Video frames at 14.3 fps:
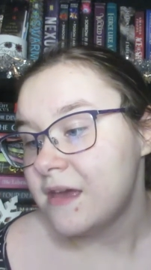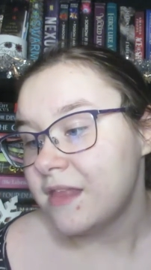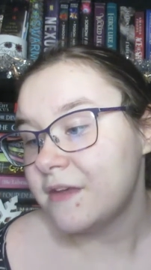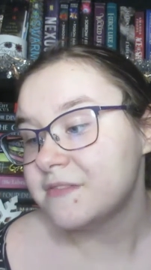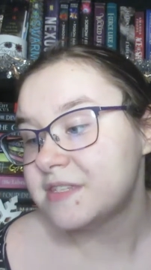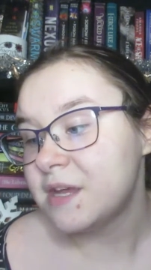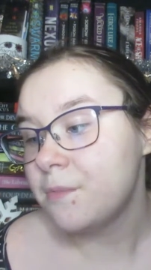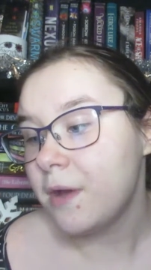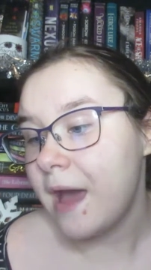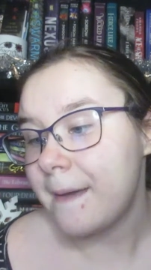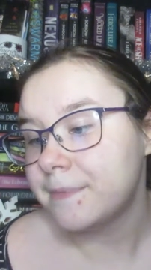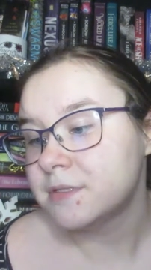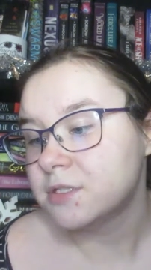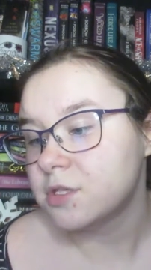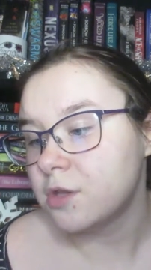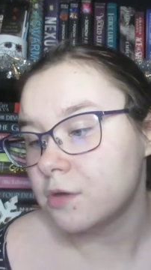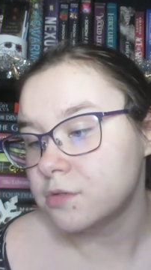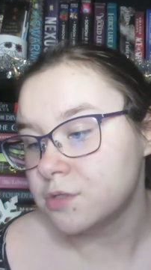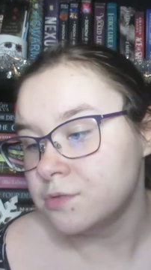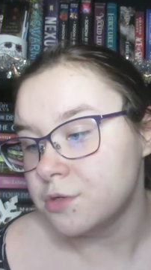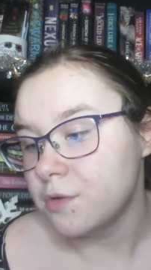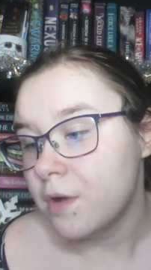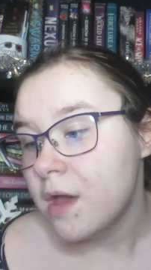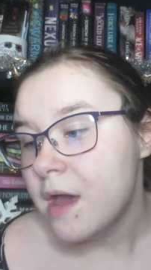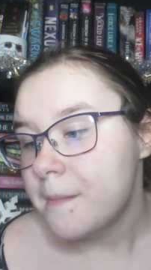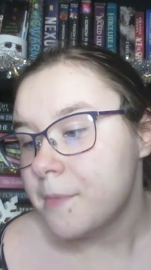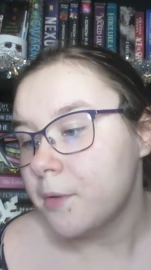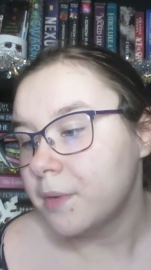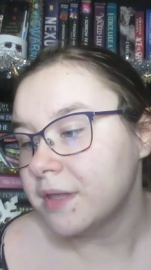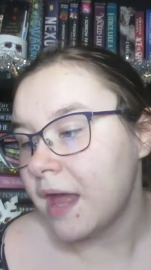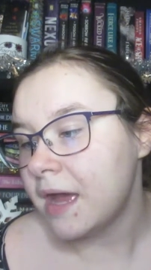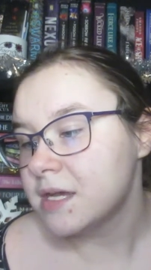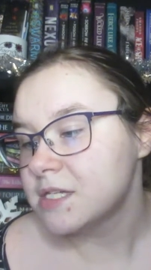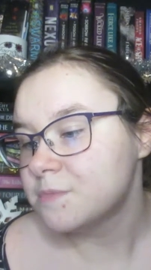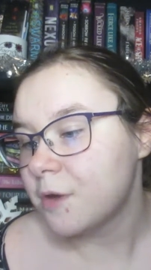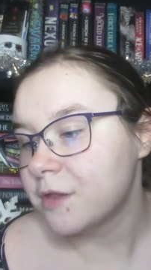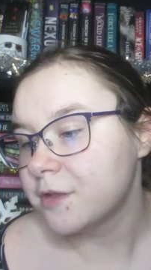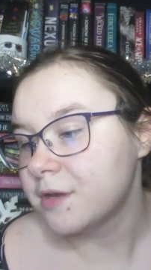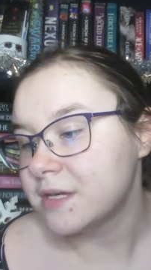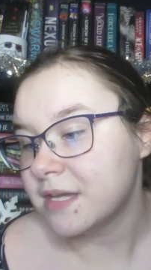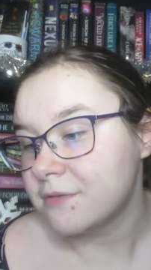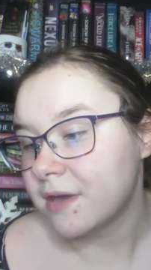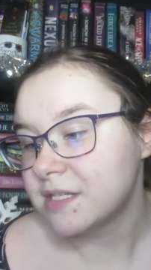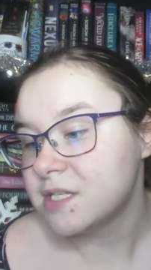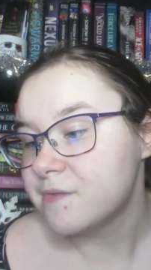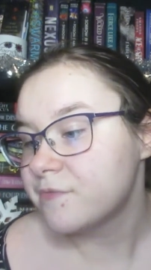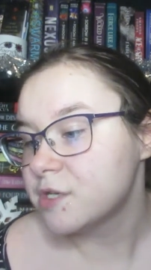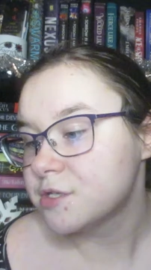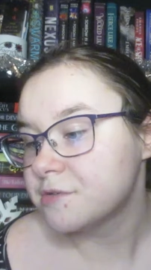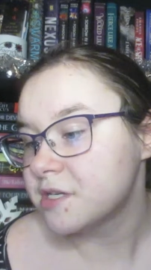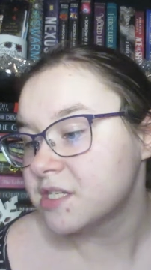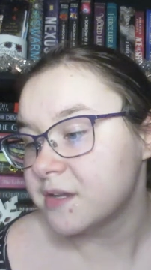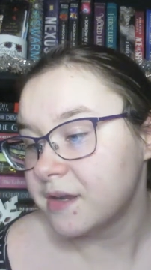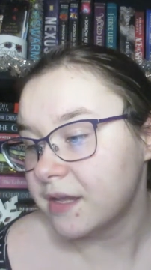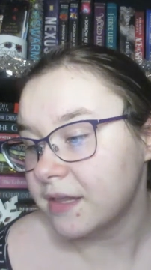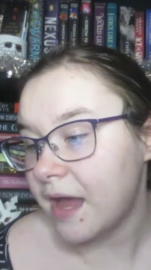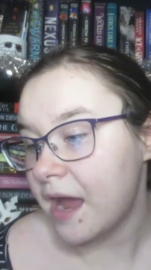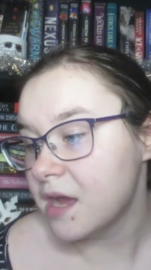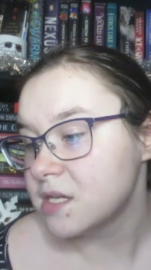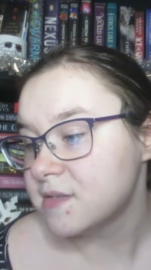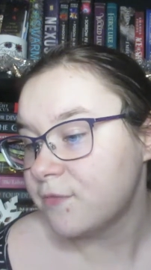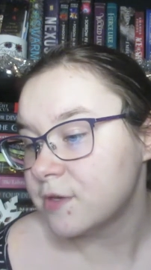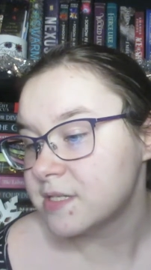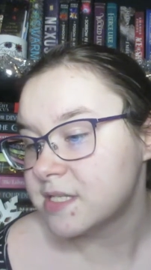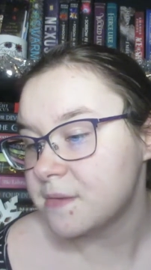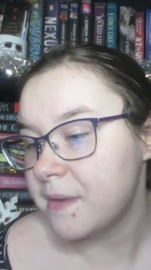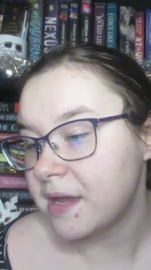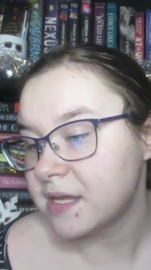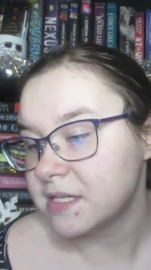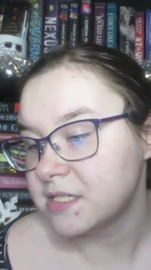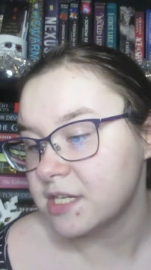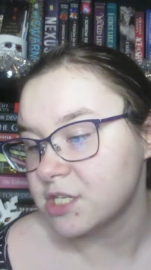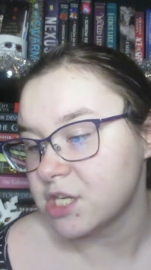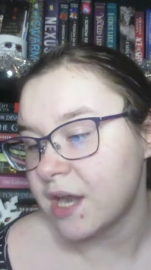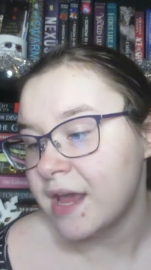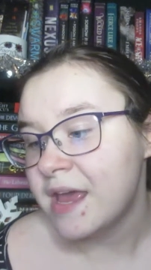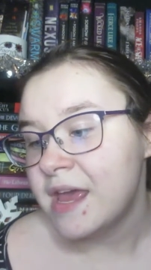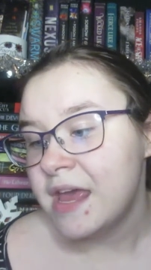They've seen what happens to those who do. But when Laia's brother is arrested for treason, Laia is forced to make a decision.